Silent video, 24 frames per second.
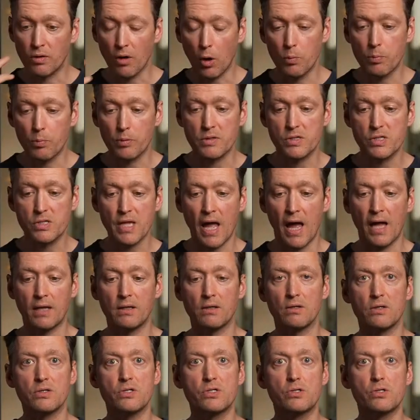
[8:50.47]
open
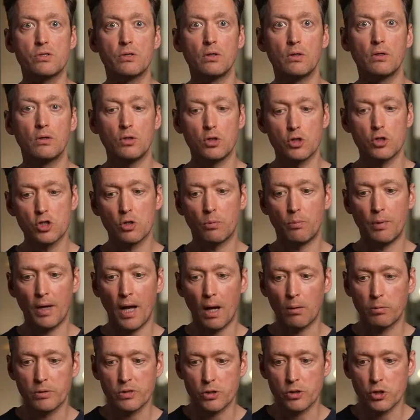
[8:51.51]
standards, you should be
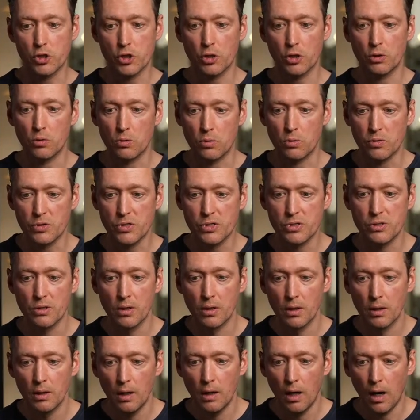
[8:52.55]
able to choose
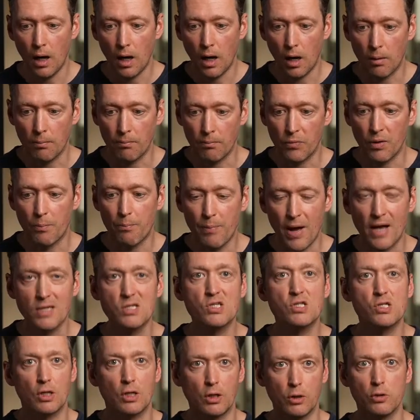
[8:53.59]
the best
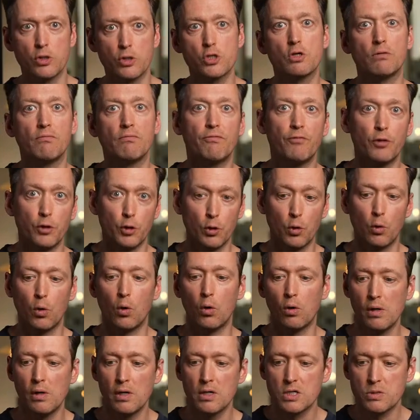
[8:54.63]
solution for
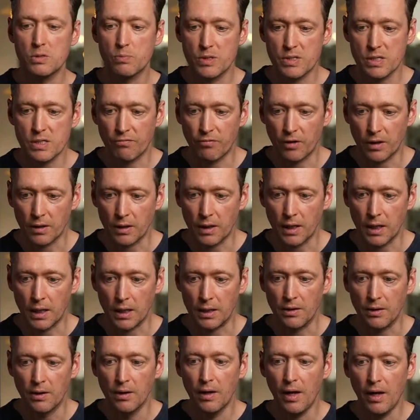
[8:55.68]
your specific
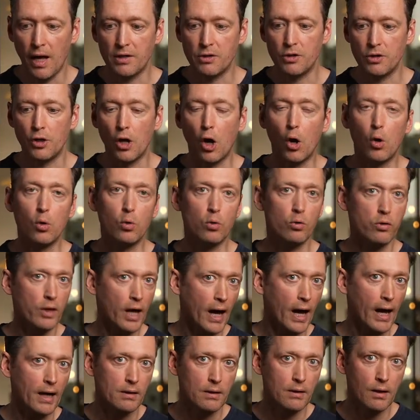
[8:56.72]
need and know
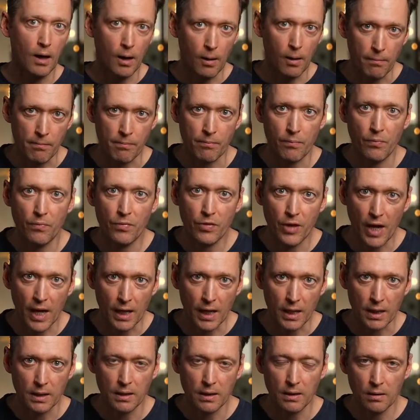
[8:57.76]
that
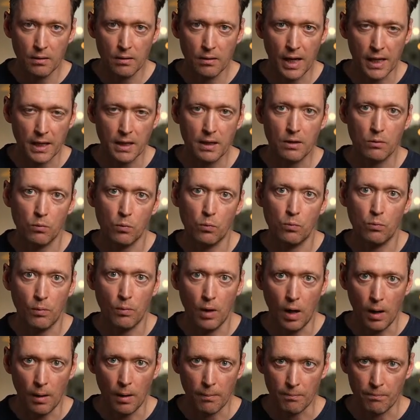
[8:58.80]
they
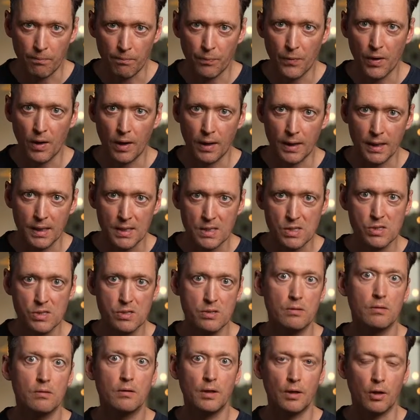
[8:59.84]
can at least
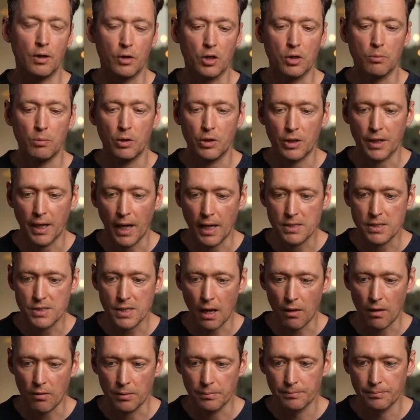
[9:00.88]
communicate
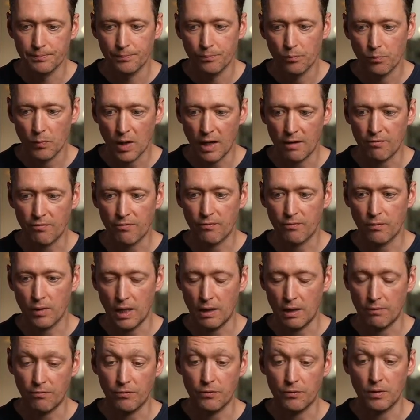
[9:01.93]
together if
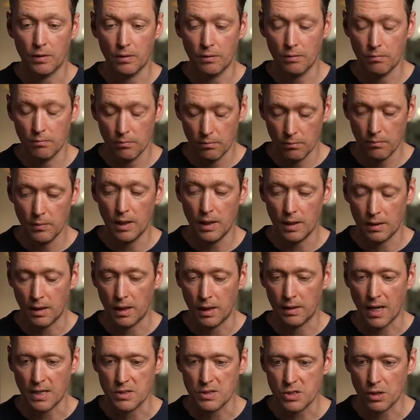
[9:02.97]
in
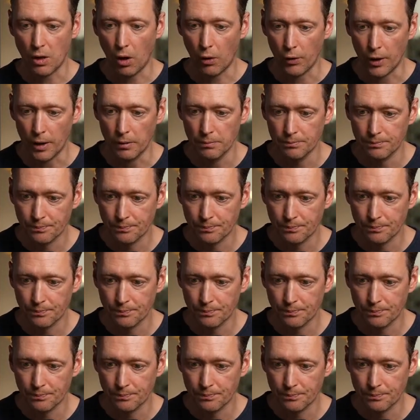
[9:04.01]
that scenario.